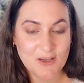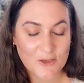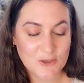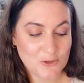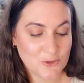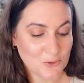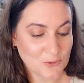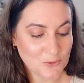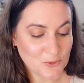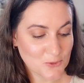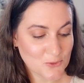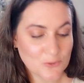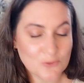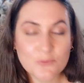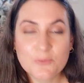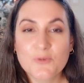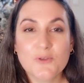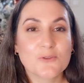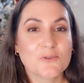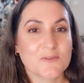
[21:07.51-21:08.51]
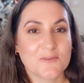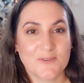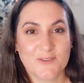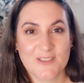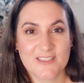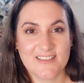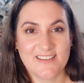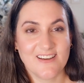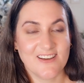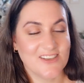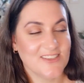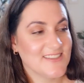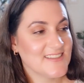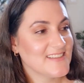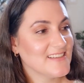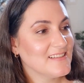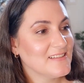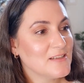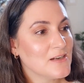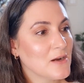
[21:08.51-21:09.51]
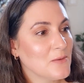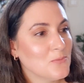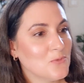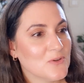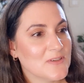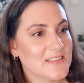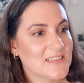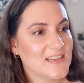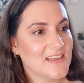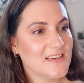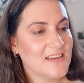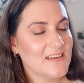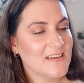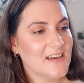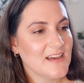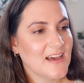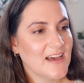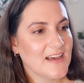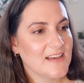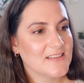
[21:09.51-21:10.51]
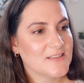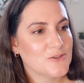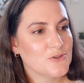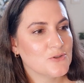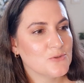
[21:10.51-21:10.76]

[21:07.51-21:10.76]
So two beautiful sillage. Cedra Boisé has